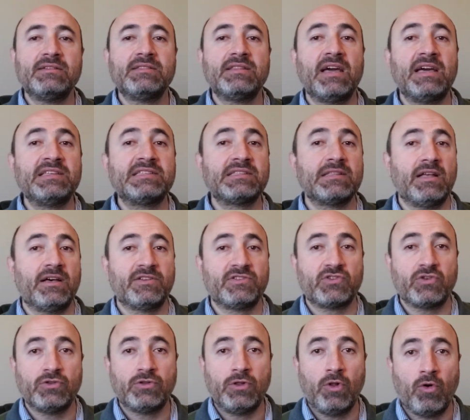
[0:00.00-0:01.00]

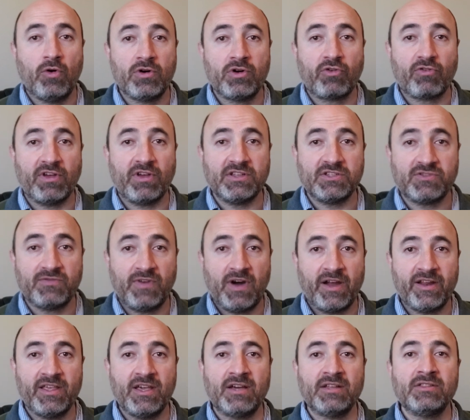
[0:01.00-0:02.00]
Tesla's long-range
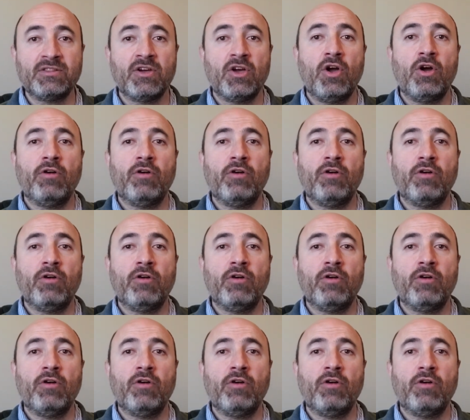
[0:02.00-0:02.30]
variant